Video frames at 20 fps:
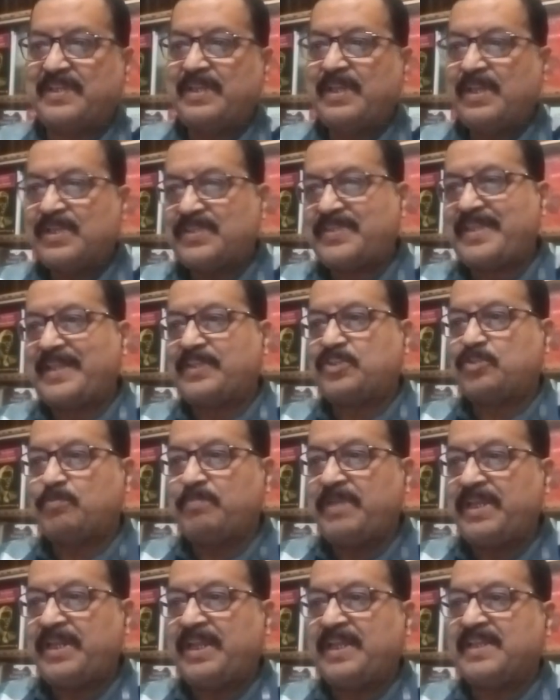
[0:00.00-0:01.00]
Such
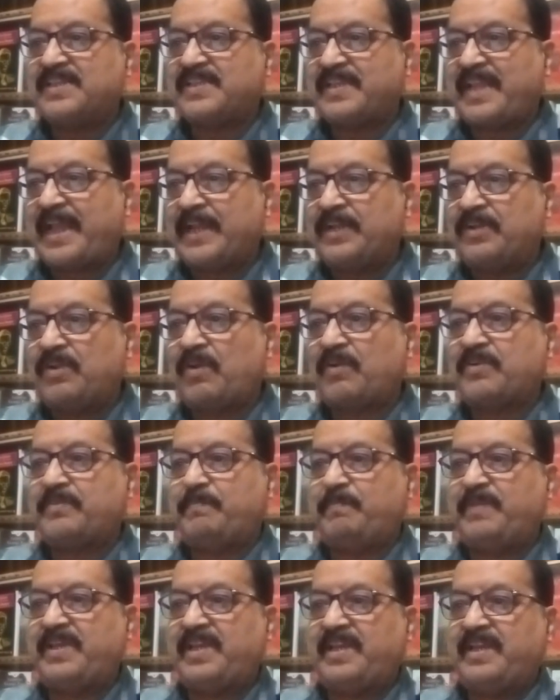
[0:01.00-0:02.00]
meanings cannot
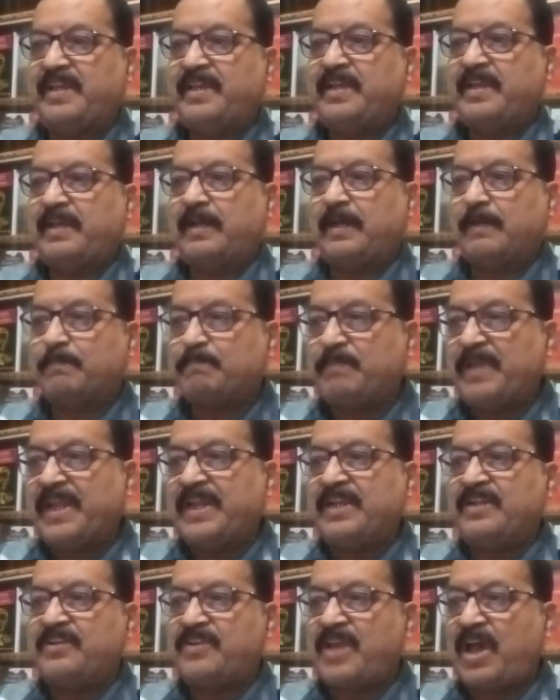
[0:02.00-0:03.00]
be
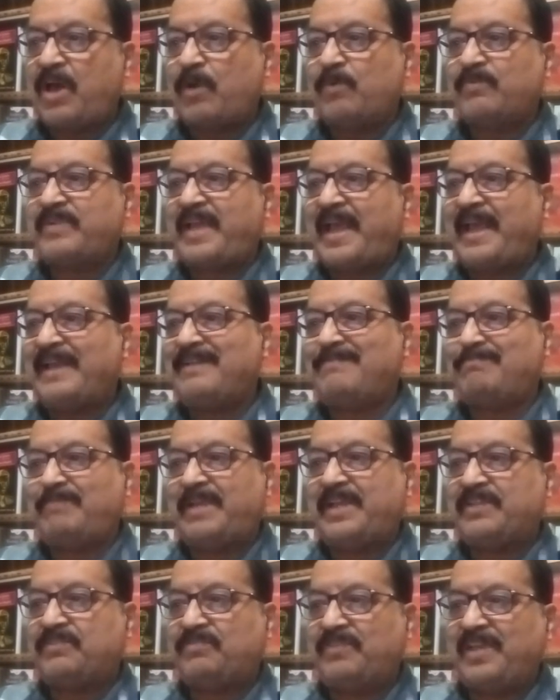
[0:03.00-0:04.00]
pinned down and
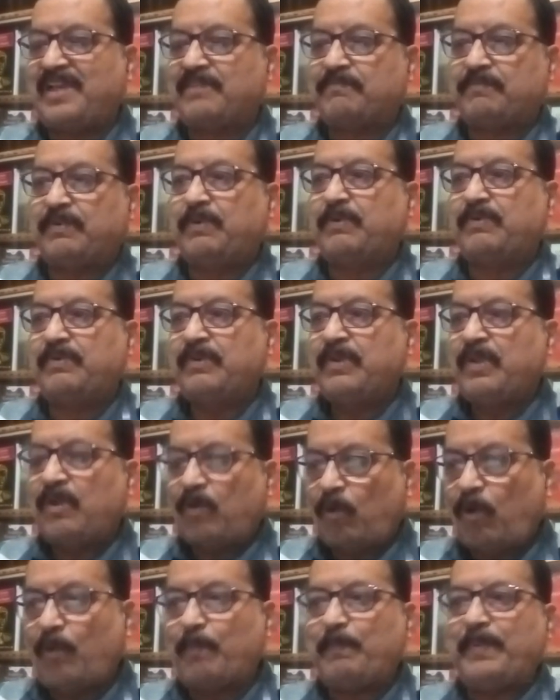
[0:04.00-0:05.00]
may therefore
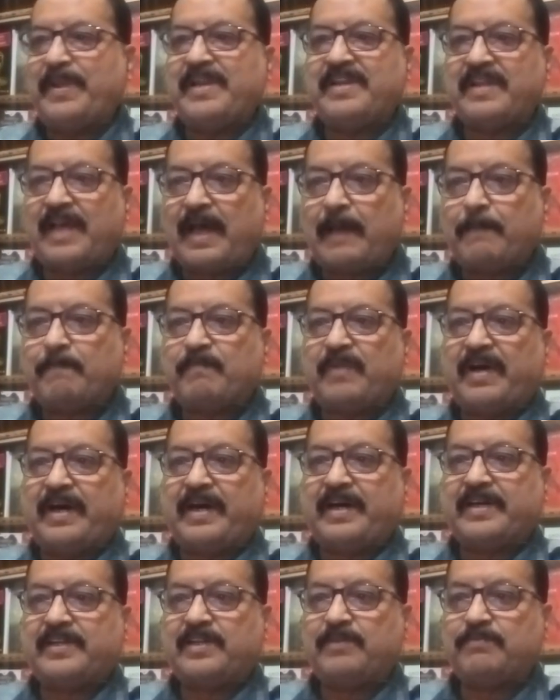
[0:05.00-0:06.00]
open up
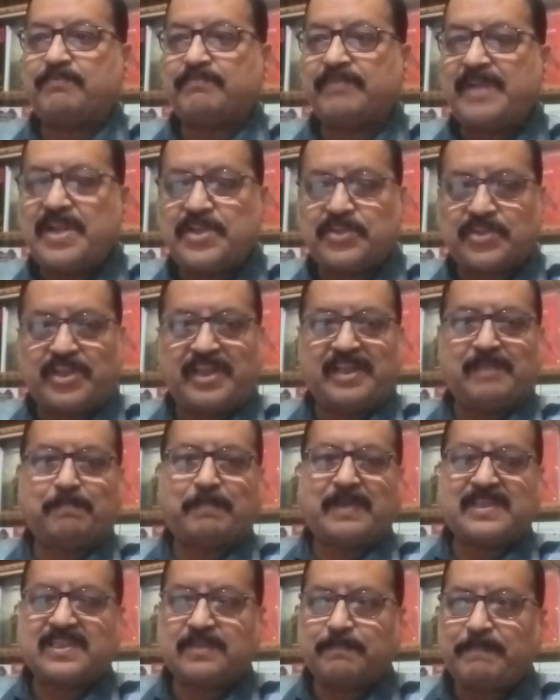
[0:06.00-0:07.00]
a refreshing
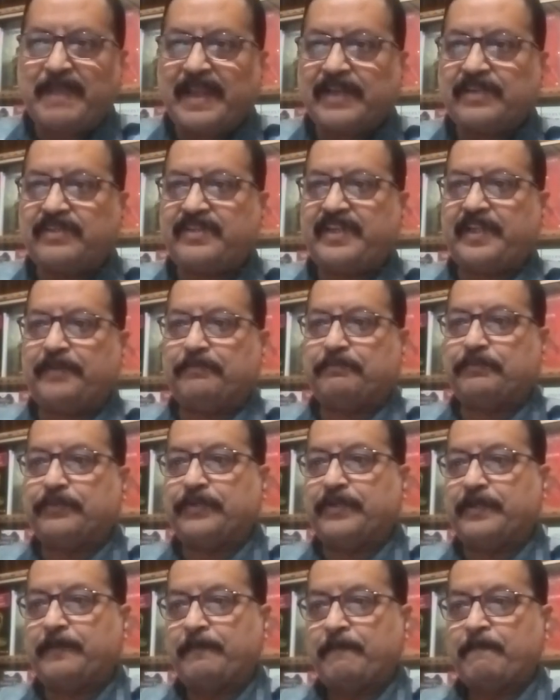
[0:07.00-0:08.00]

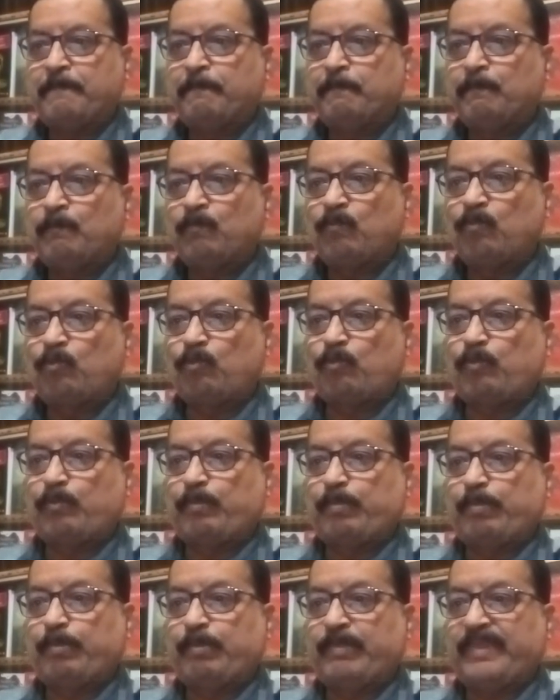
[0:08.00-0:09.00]
perspective
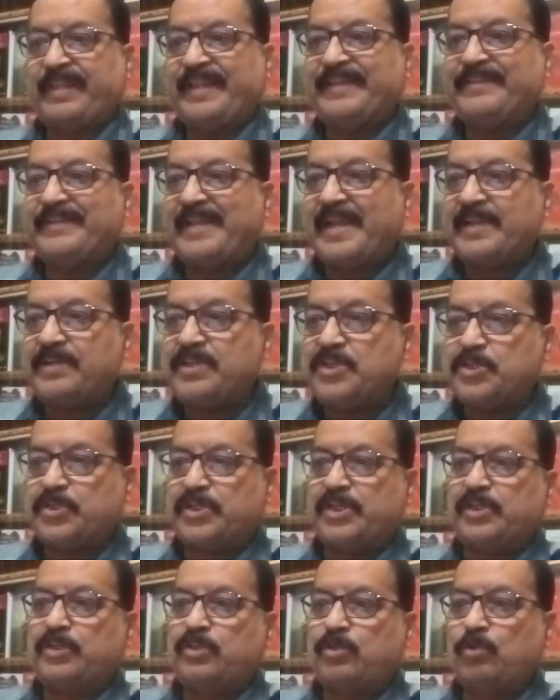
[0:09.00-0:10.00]
in
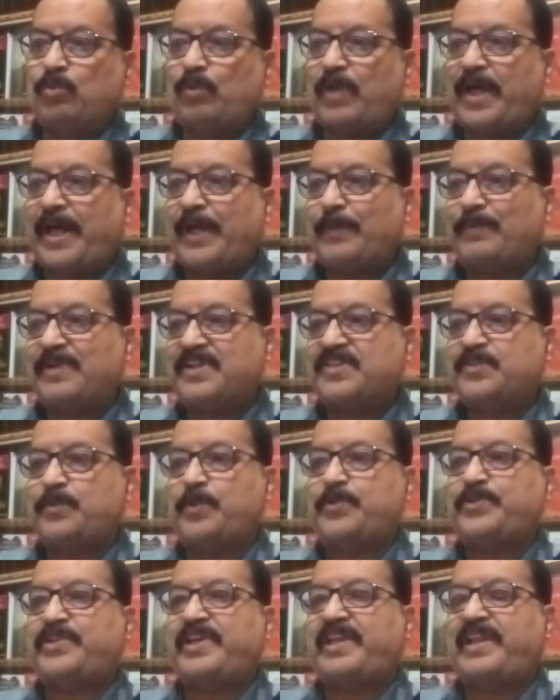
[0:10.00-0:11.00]
addition to our
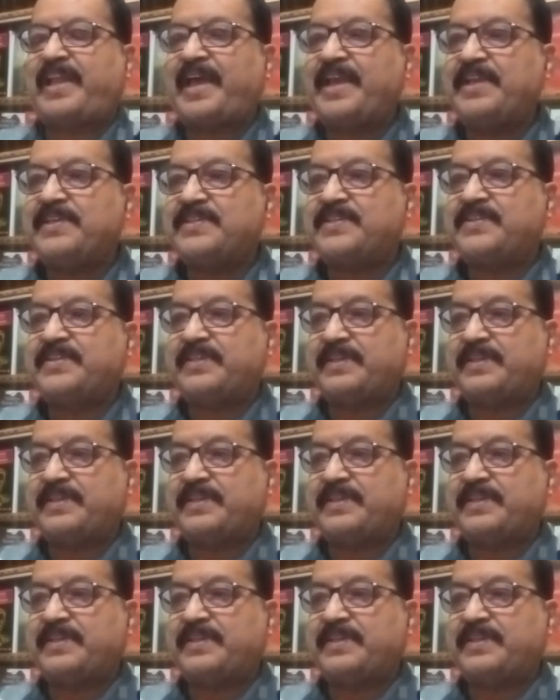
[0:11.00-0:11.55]
socialized